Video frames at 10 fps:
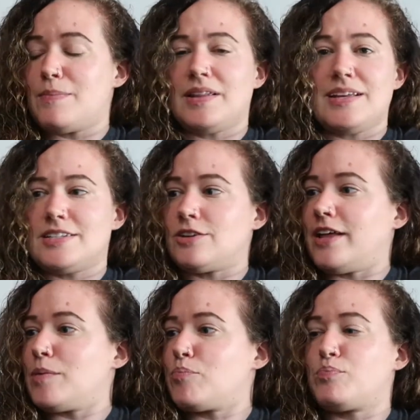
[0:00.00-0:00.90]
unless they're
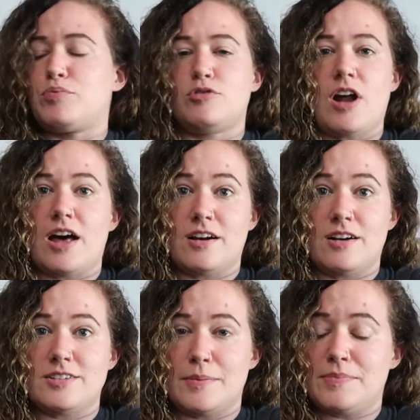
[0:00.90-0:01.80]
like Prada
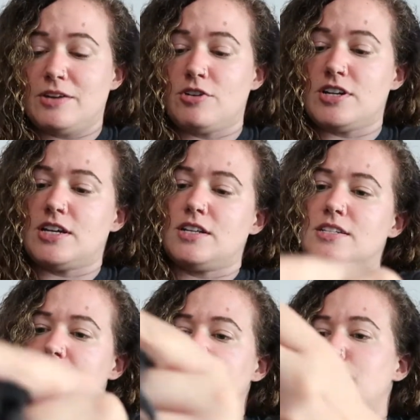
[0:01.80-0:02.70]
or something ridiculously